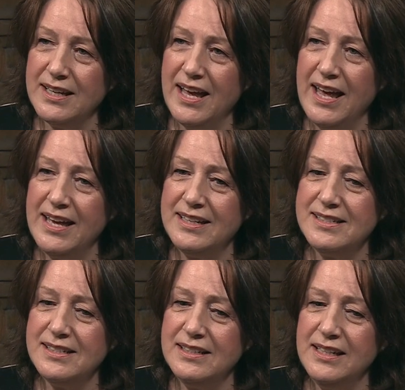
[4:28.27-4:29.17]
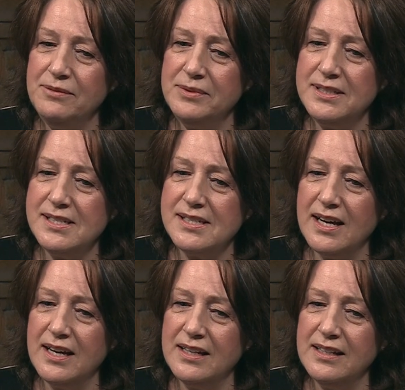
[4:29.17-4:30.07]
and it was
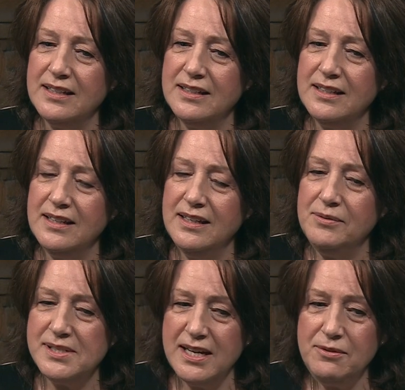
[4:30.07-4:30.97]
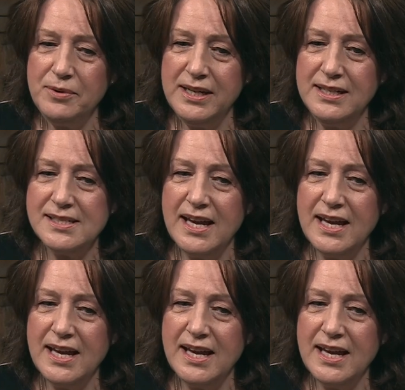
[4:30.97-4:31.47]
8 weeks.